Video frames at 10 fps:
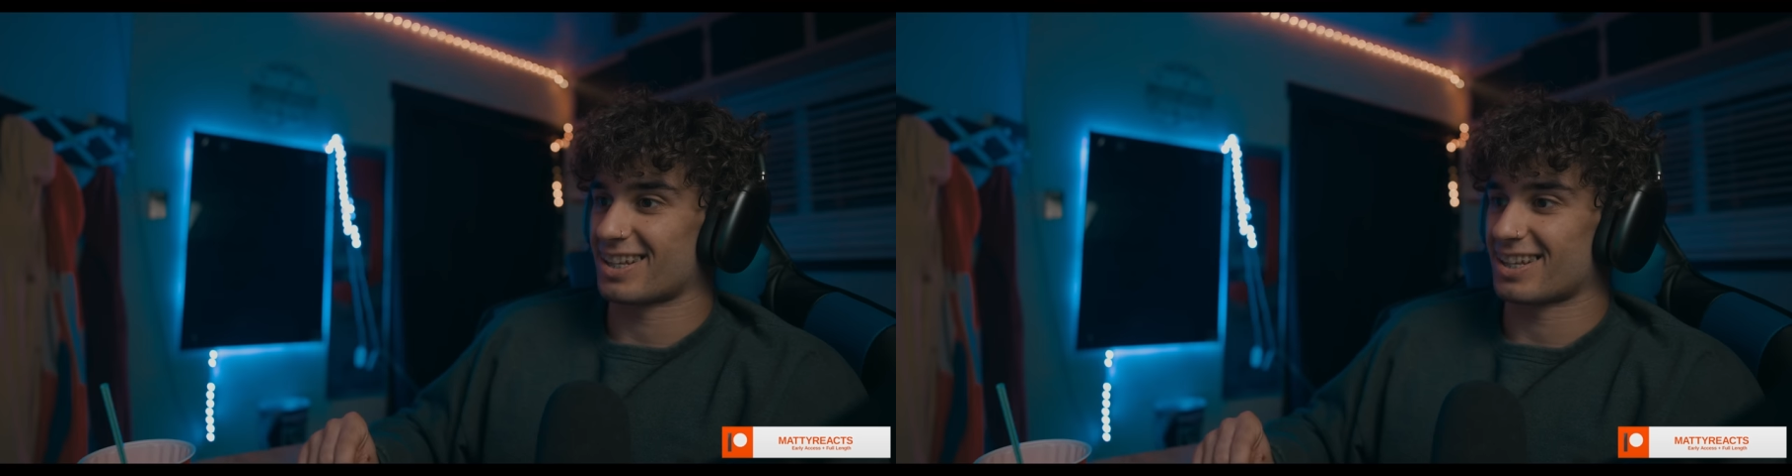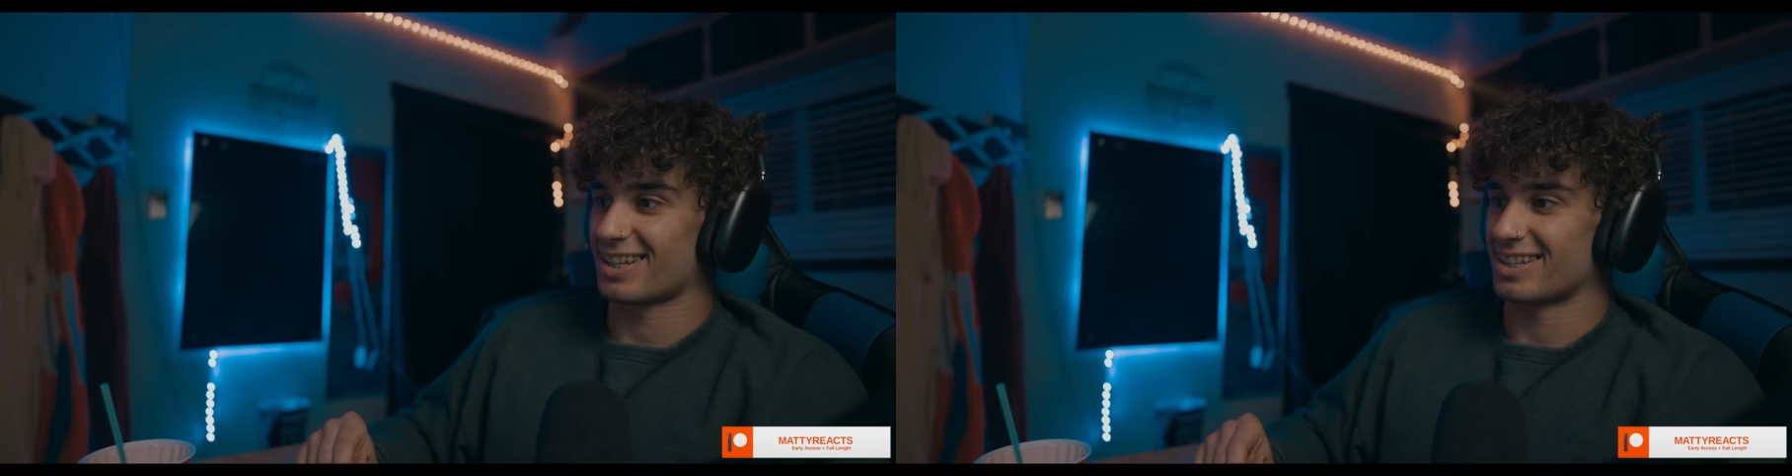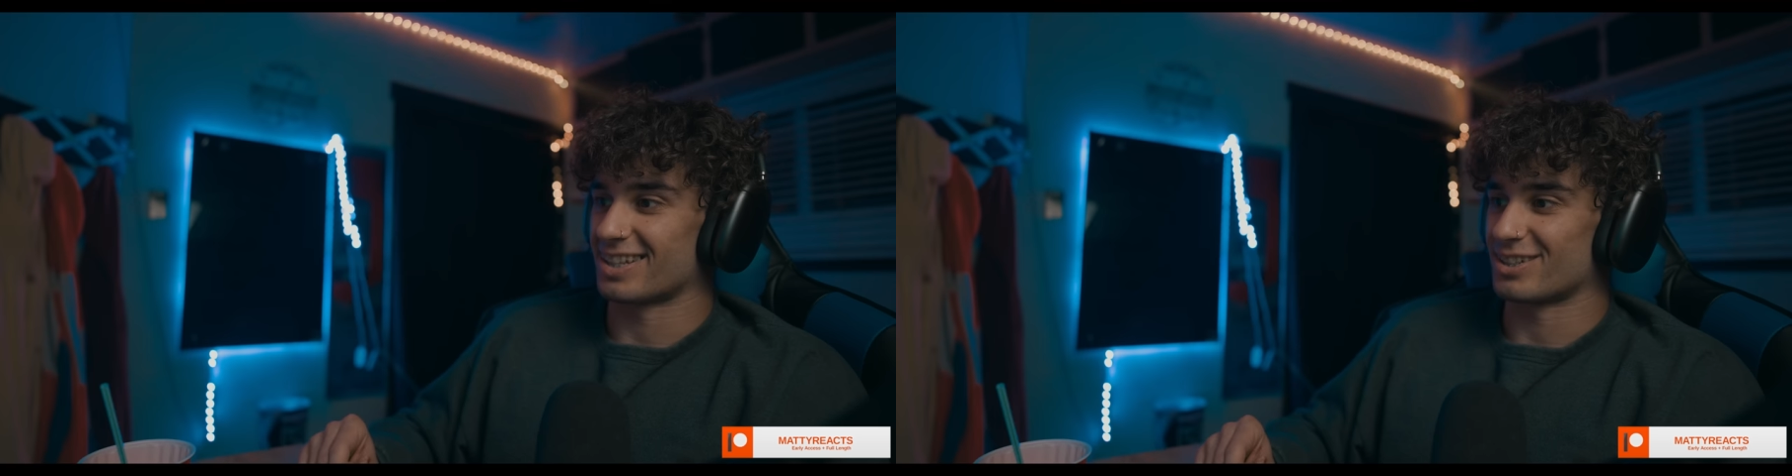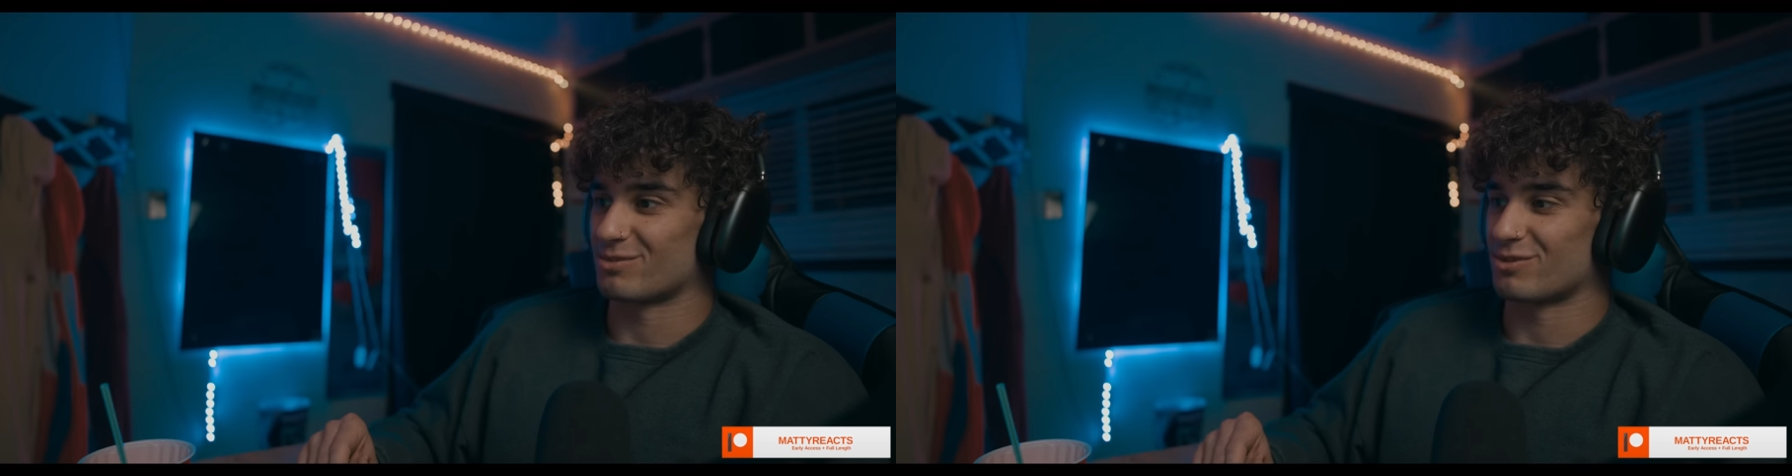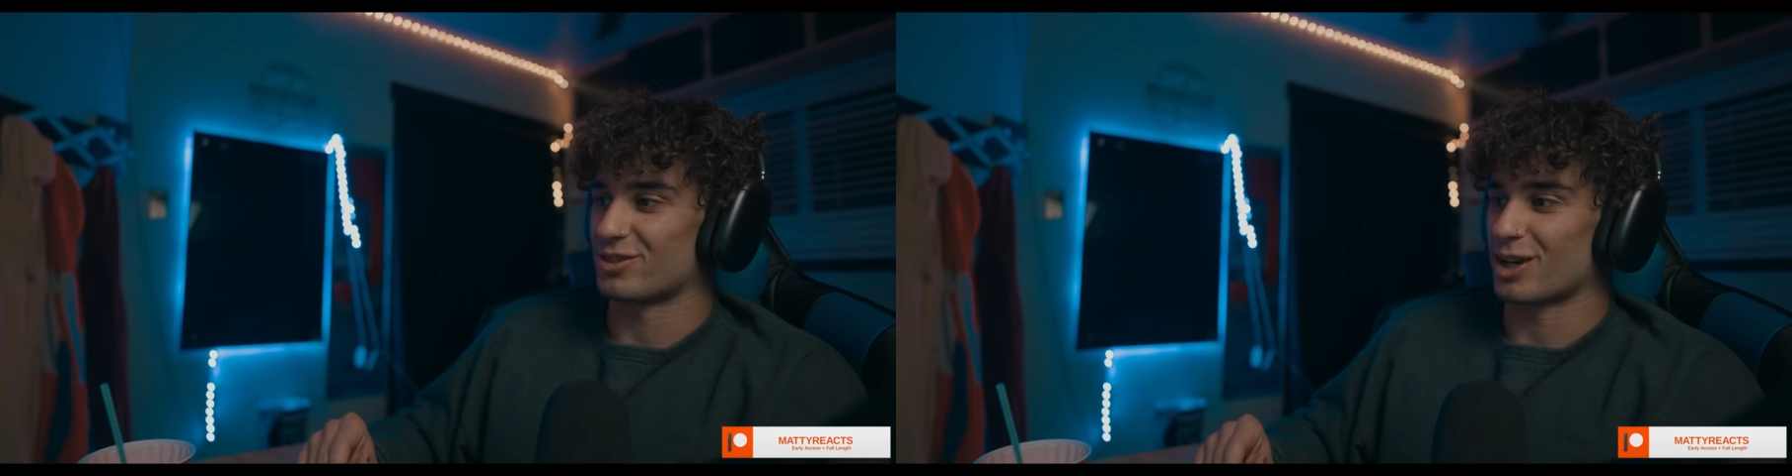Yeah,
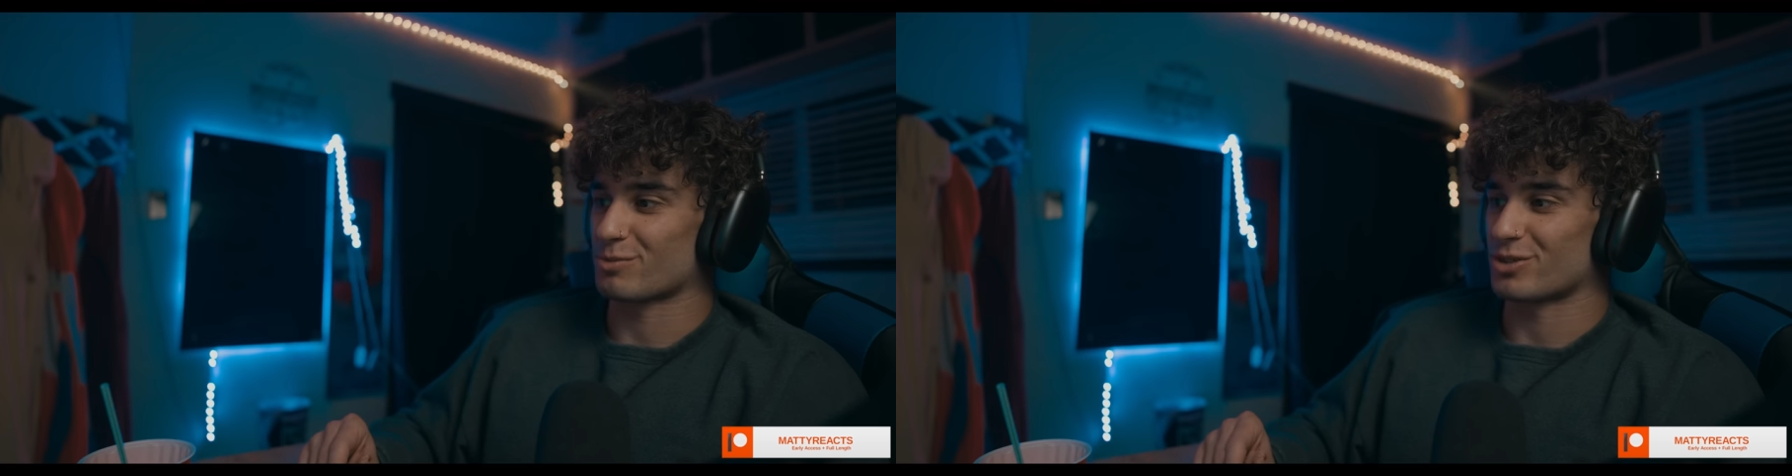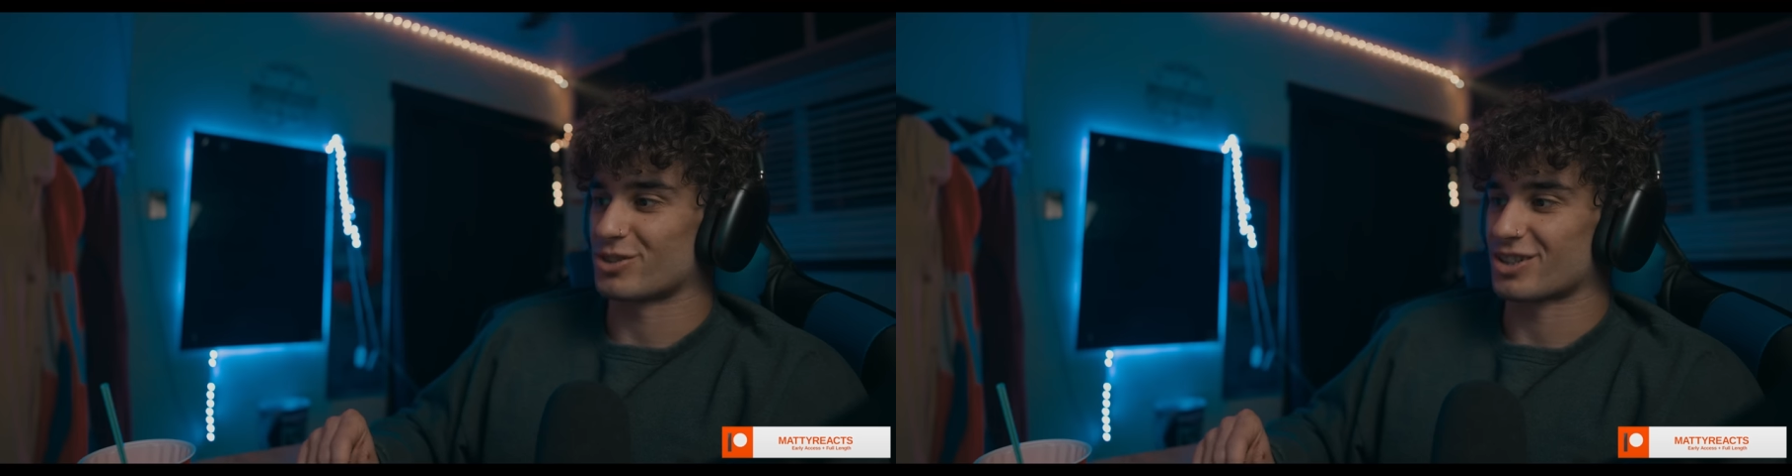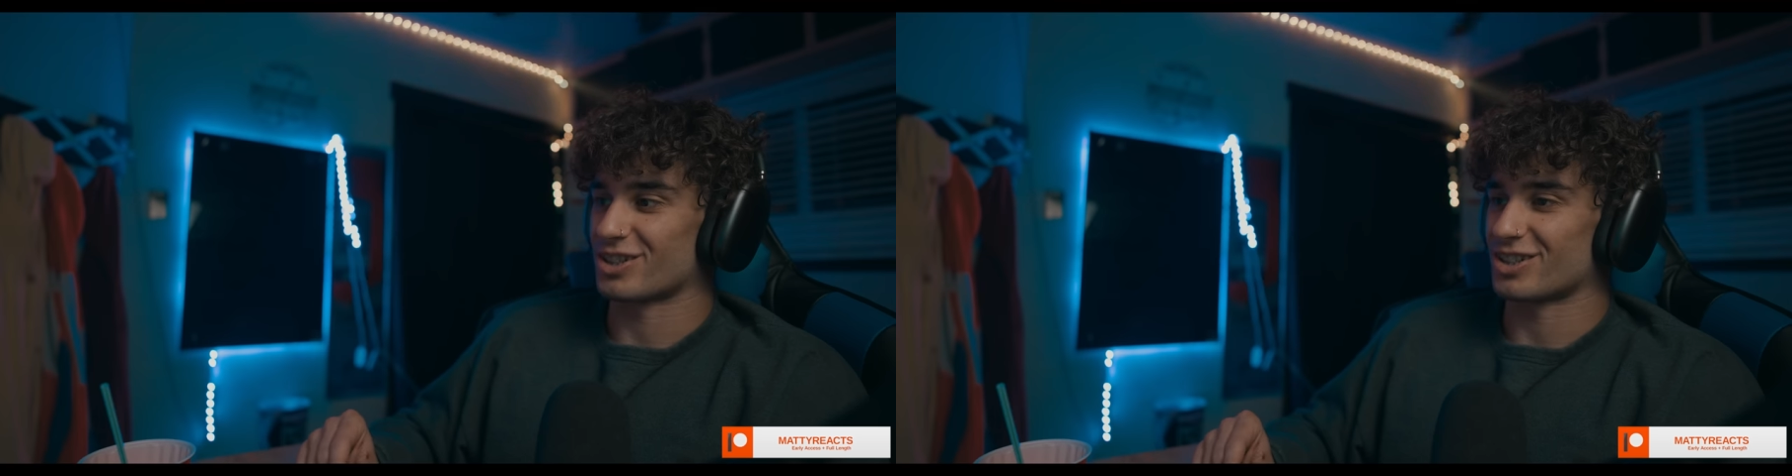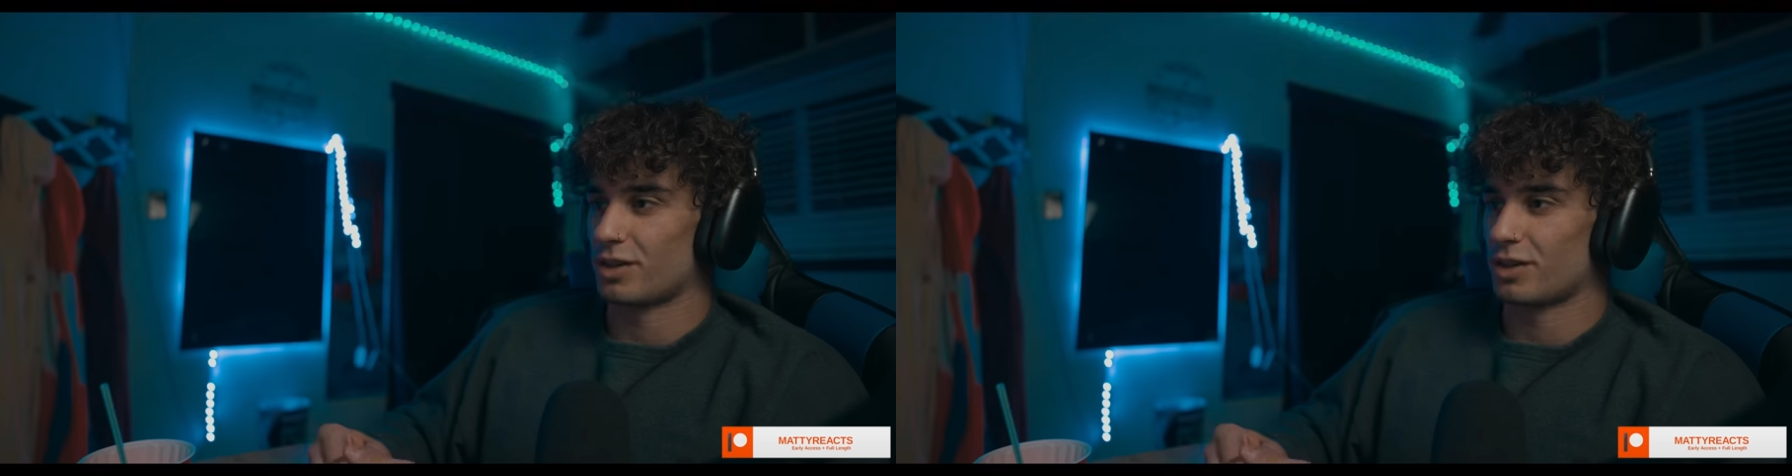raptors, huh?